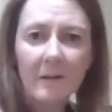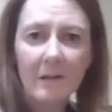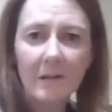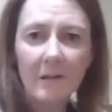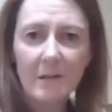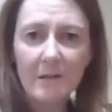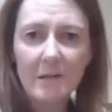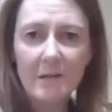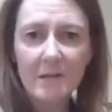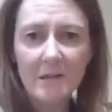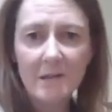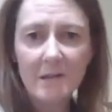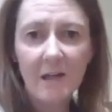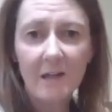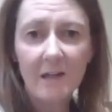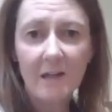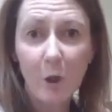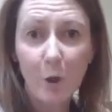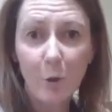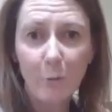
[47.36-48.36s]
yeast
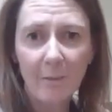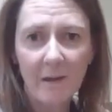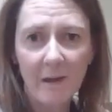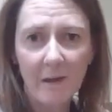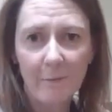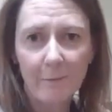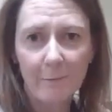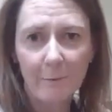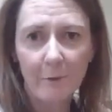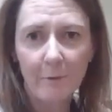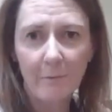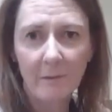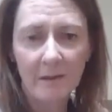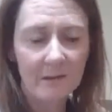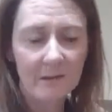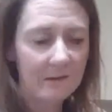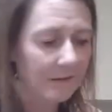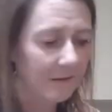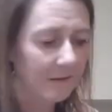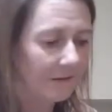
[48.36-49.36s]
and help that
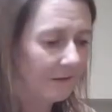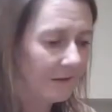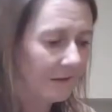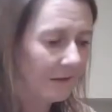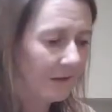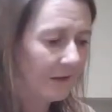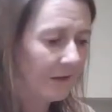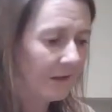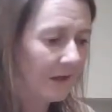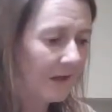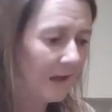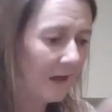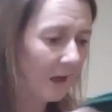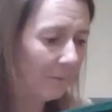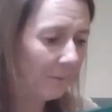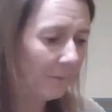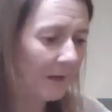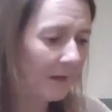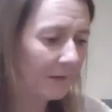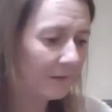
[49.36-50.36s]
ferment
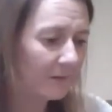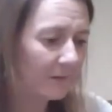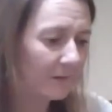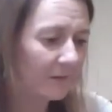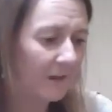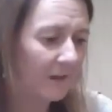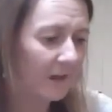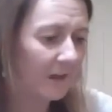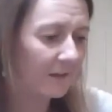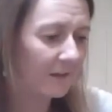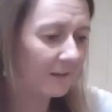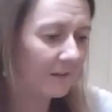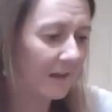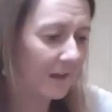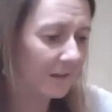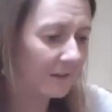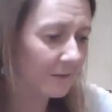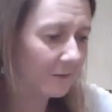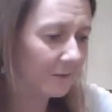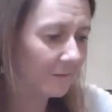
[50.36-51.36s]
and start
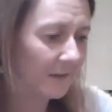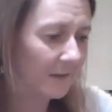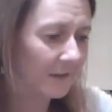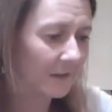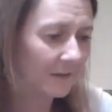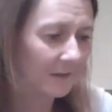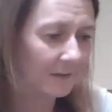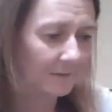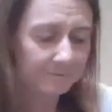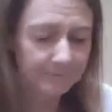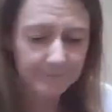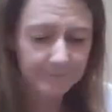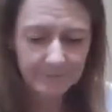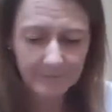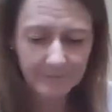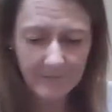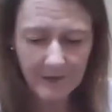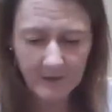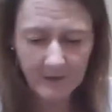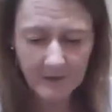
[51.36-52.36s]
activating
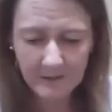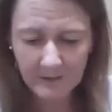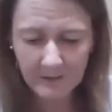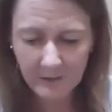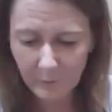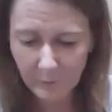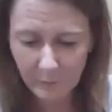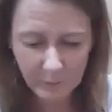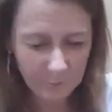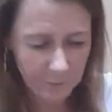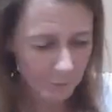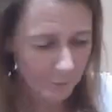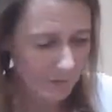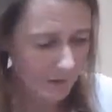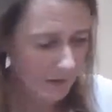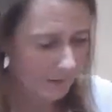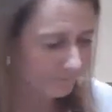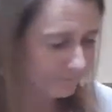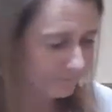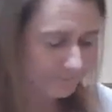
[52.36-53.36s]
a teaspoon of
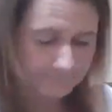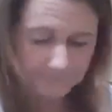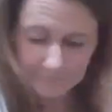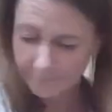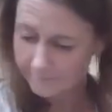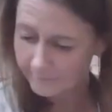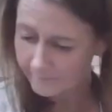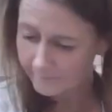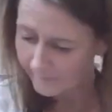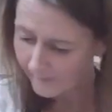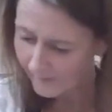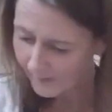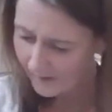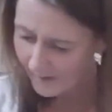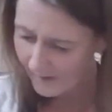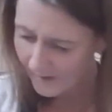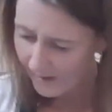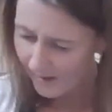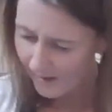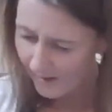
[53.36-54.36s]
sugar.
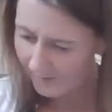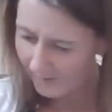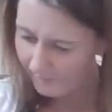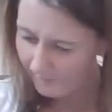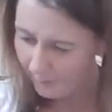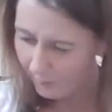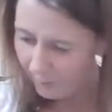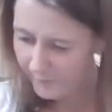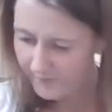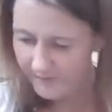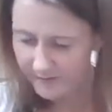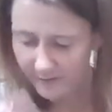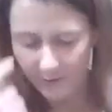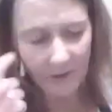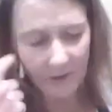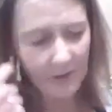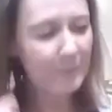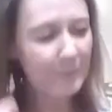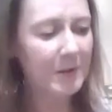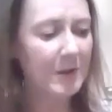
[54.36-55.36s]
Also
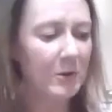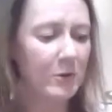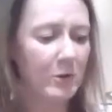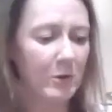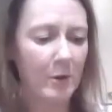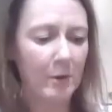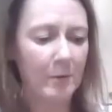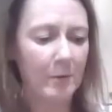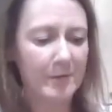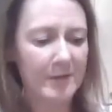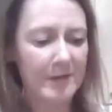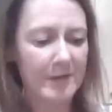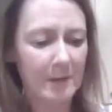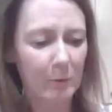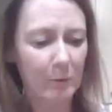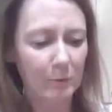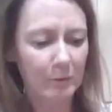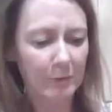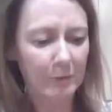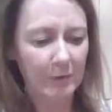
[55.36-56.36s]
a pinch of
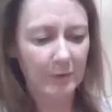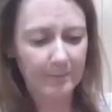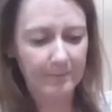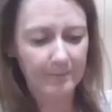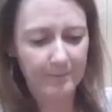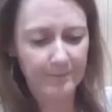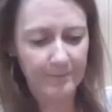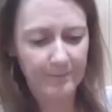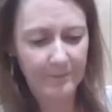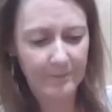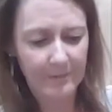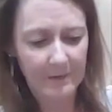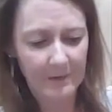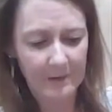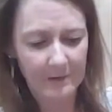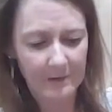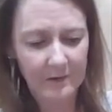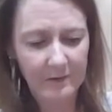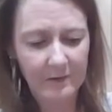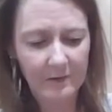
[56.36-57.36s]
salt,
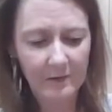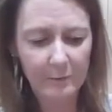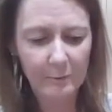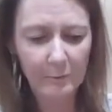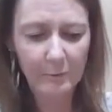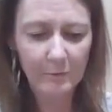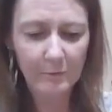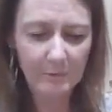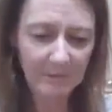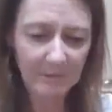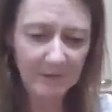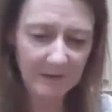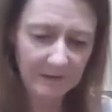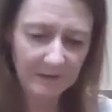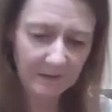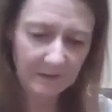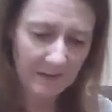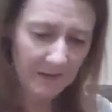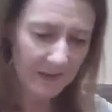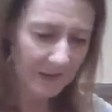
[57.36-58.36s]
just a little bit
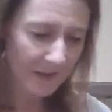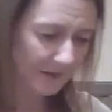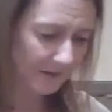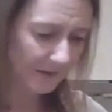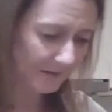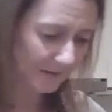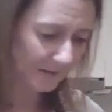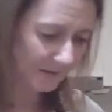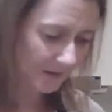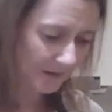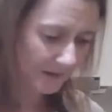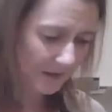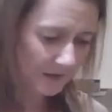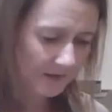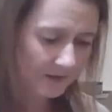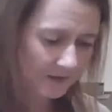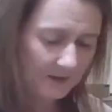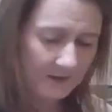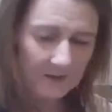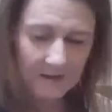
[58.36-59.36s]
into your hand.
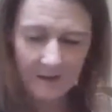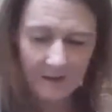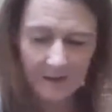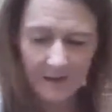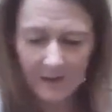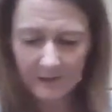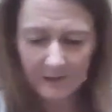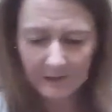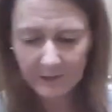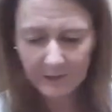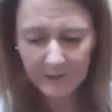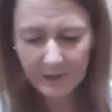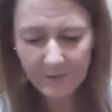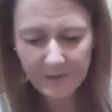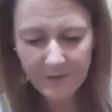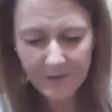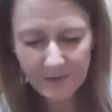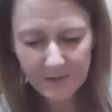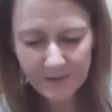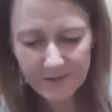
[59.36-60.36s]
And just
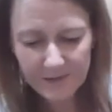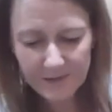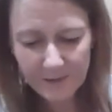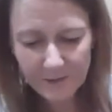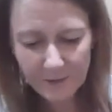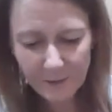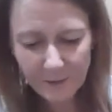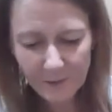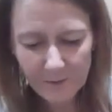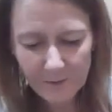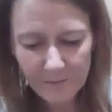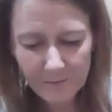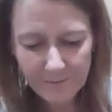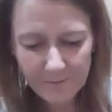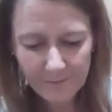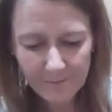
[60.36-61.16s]
give that a stir